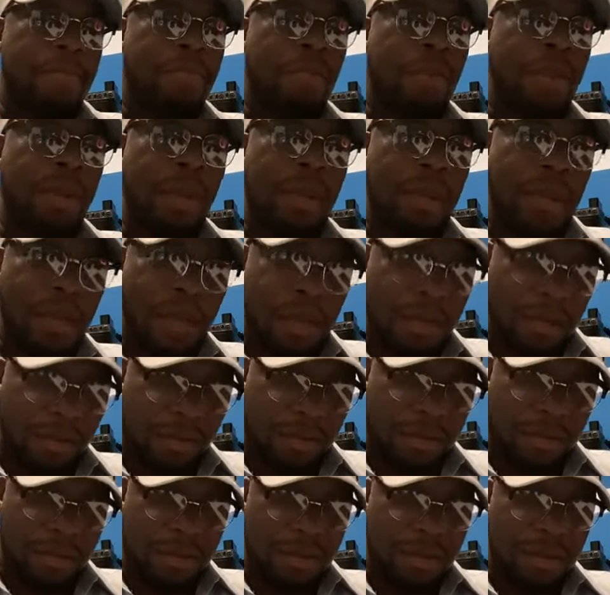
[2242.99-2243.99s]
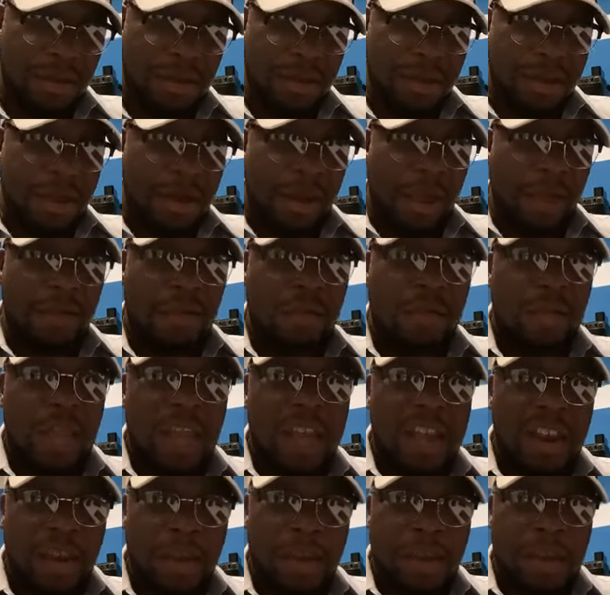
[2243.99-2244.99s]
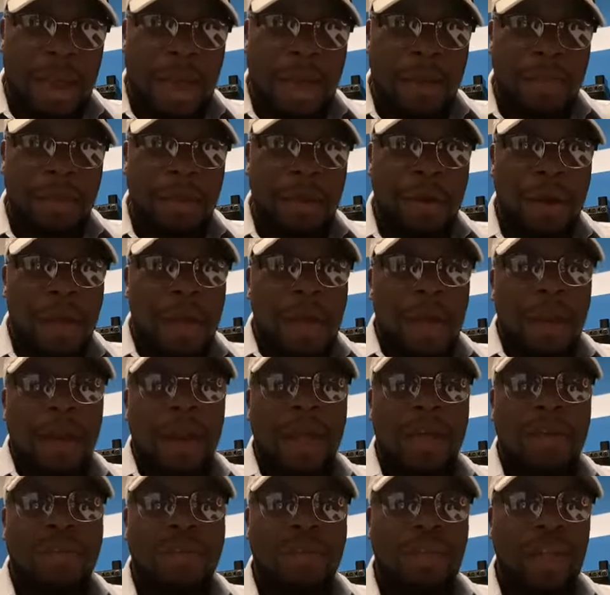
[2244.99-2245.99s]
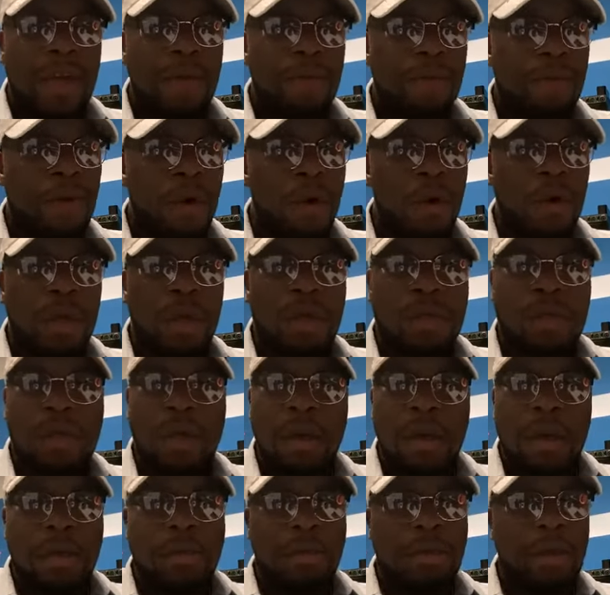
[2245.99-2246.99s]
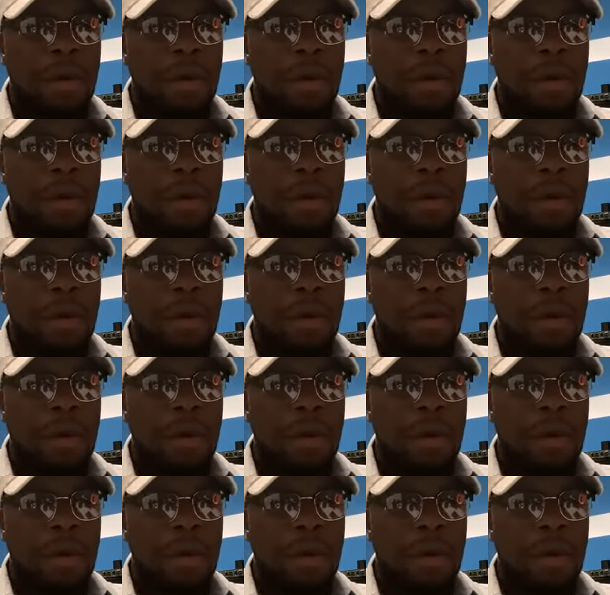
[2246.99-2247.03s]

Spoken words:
Please, let's stand together. Let's stay focused.